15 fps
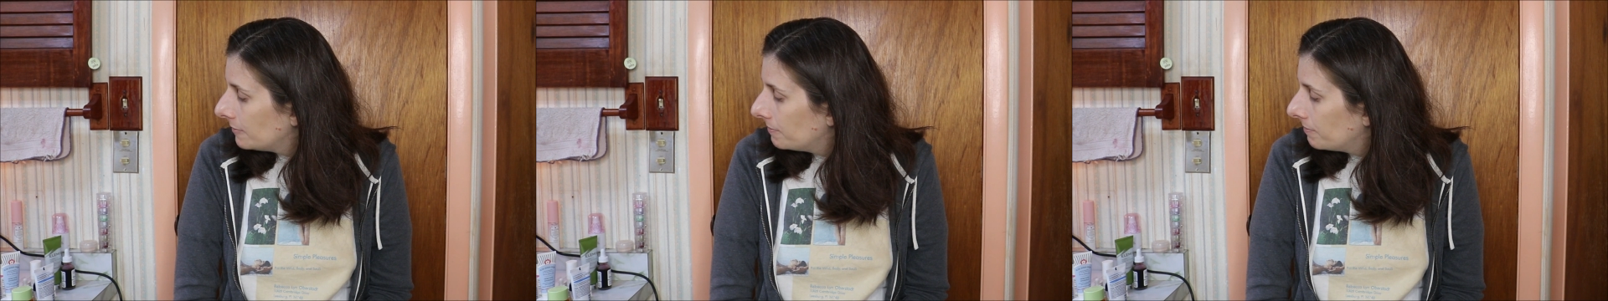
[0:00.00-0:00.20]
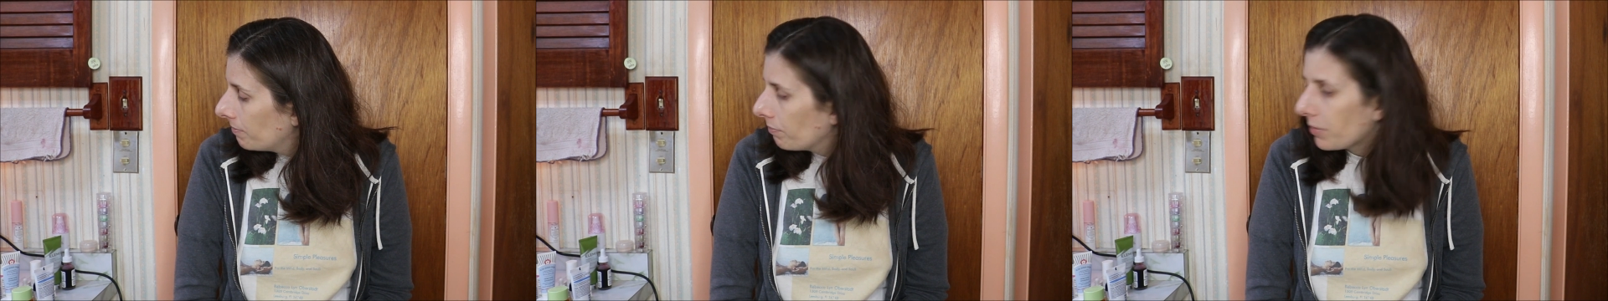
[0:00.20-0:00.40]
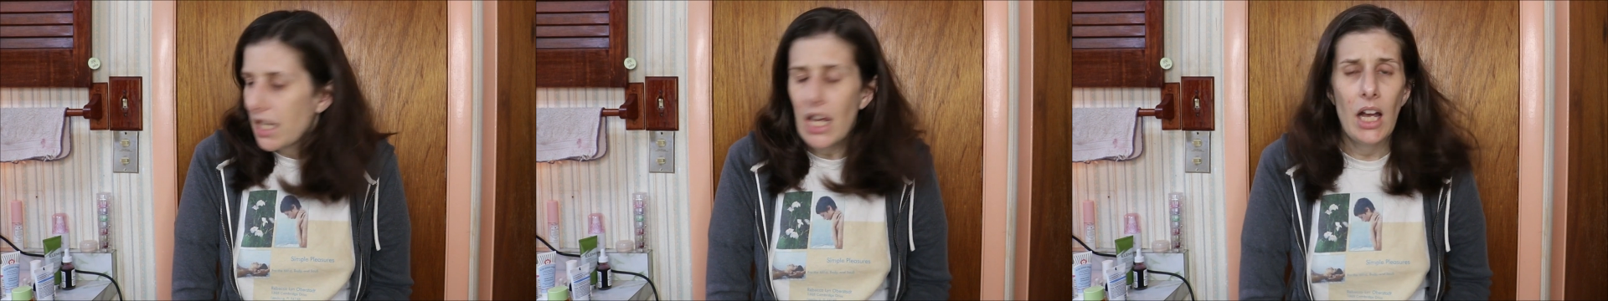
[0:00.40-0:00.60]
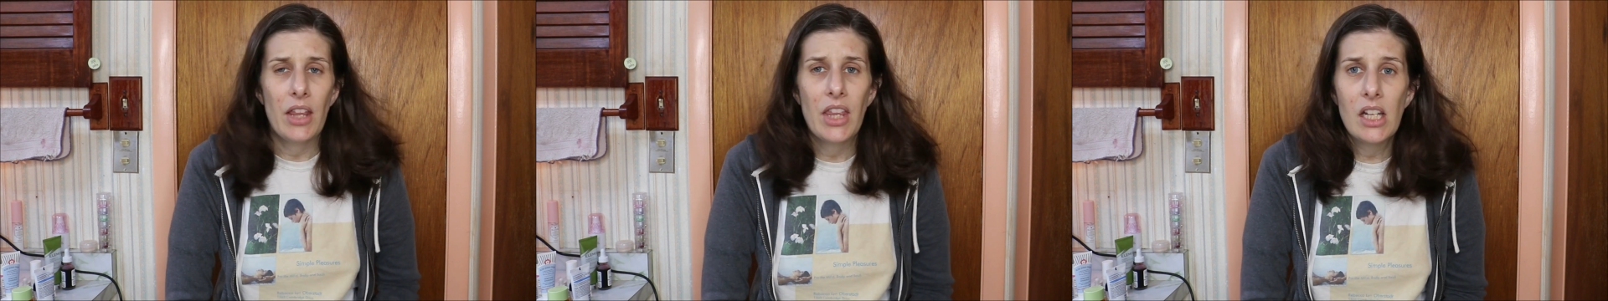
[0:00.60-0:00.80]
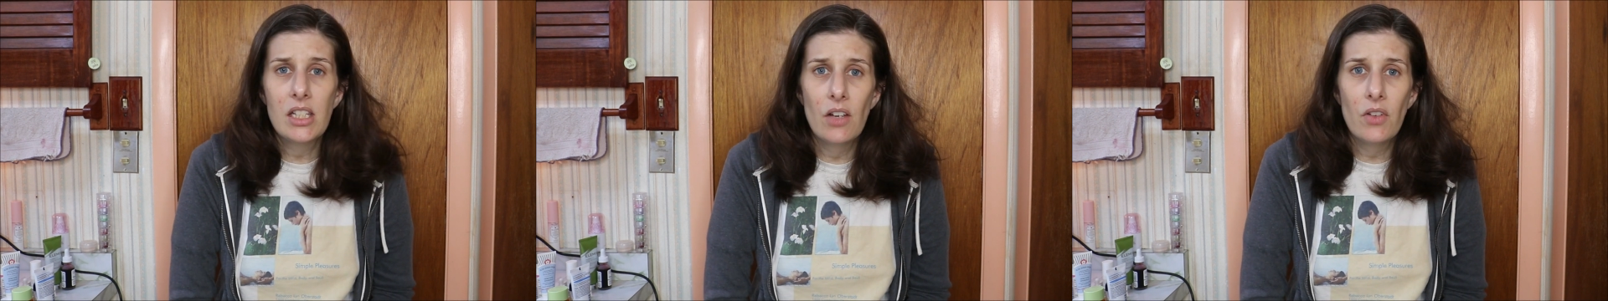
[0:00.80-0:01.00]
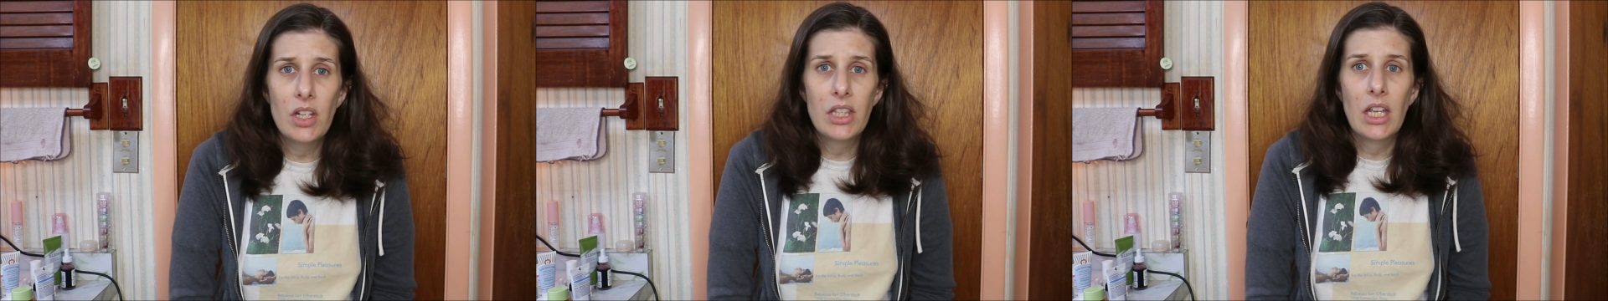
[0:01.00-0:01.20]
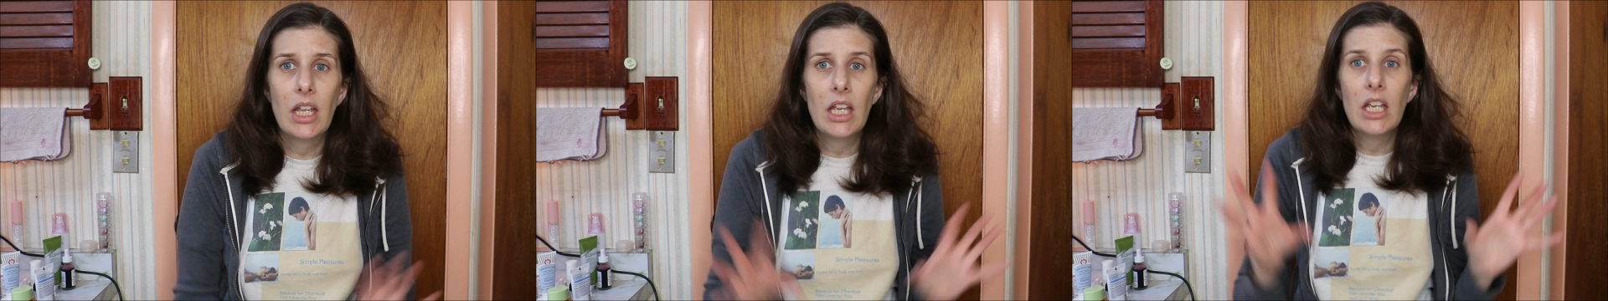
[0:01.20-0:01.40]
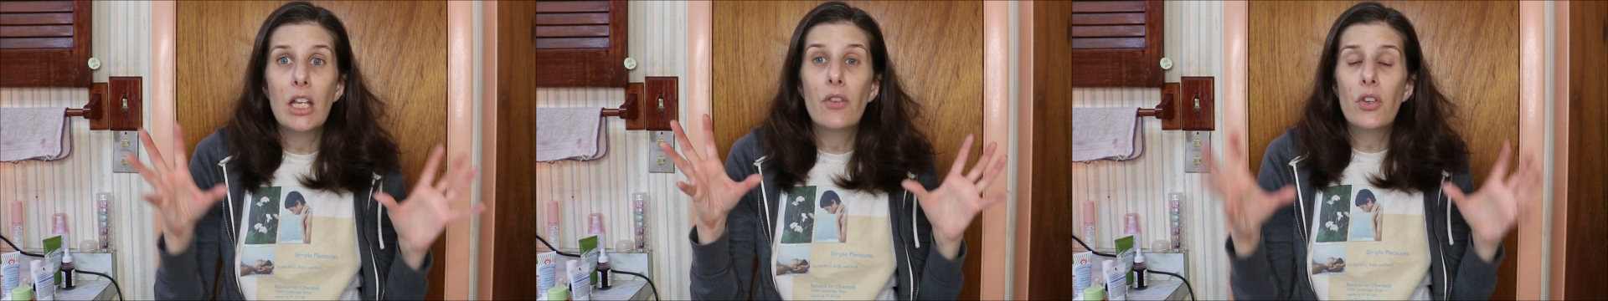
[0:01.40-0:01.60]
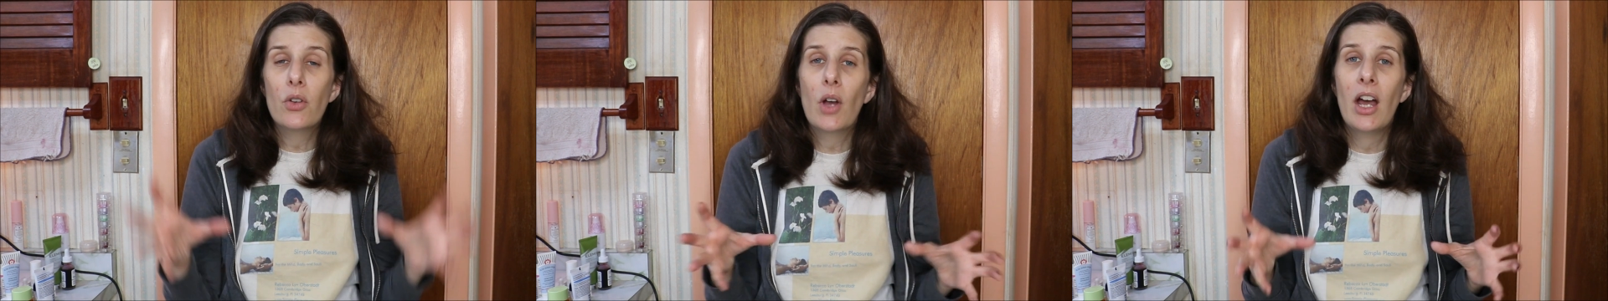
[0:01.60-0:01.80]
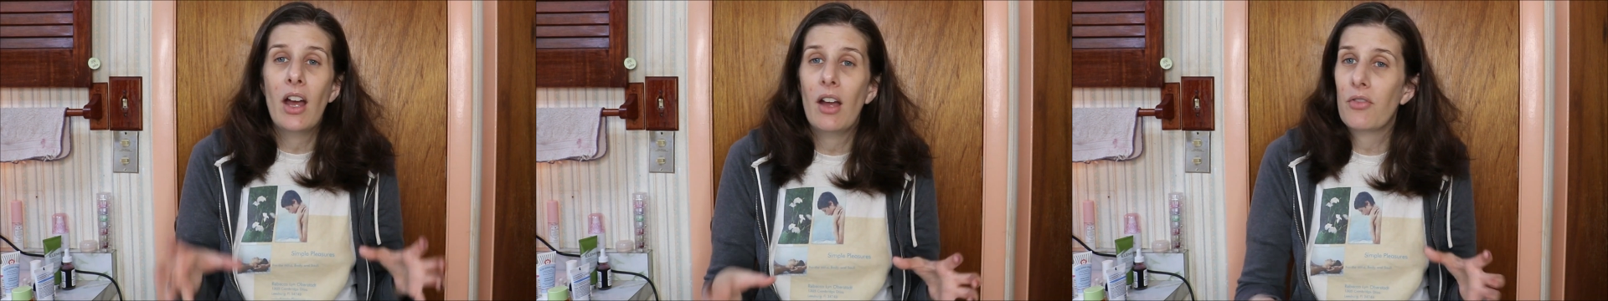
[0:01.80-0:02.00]
But yeah, that's everything. If you
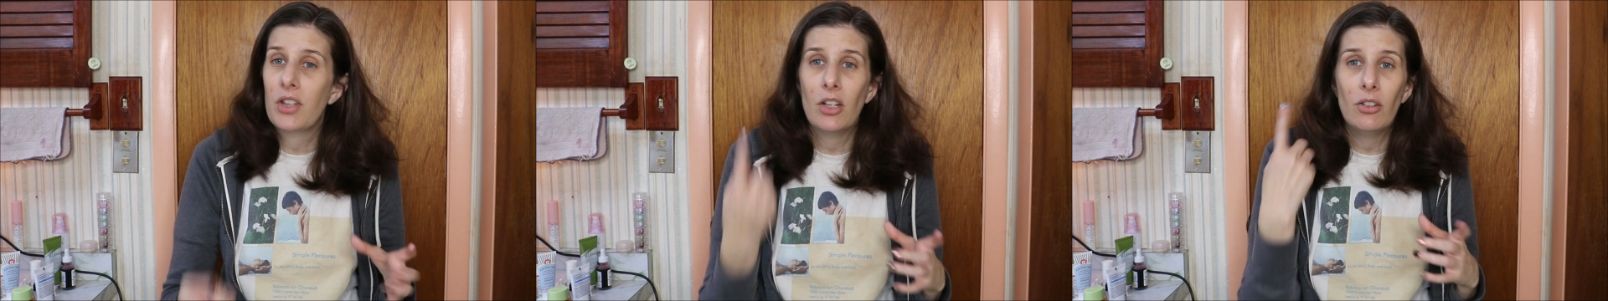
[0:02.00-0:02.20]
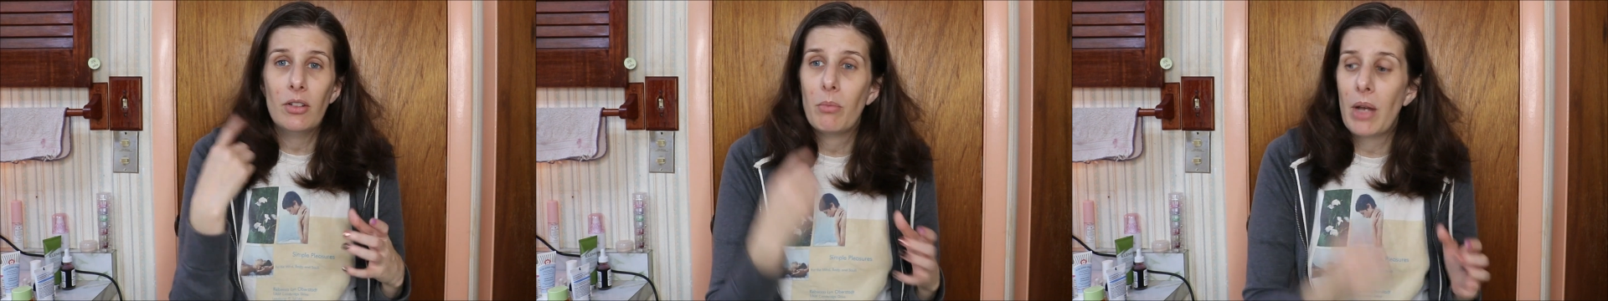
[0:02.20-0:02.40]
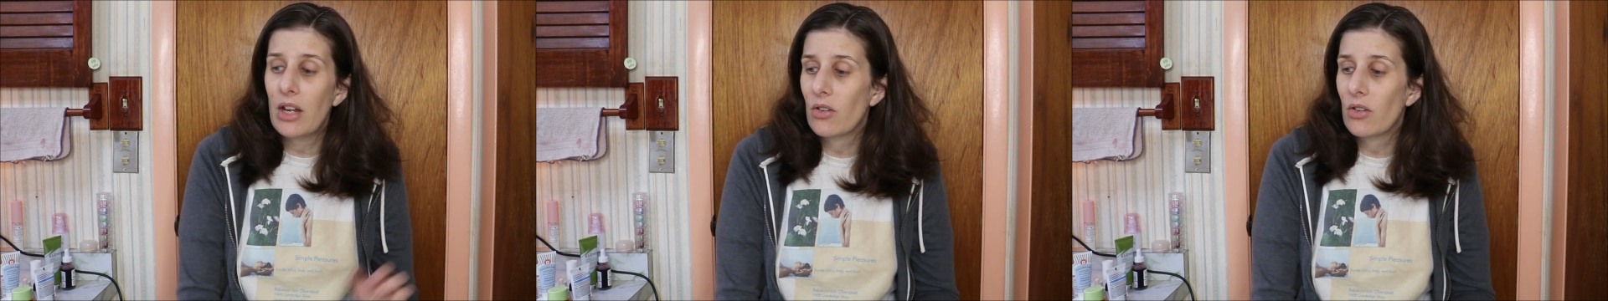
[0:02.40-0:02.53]
have killed a battery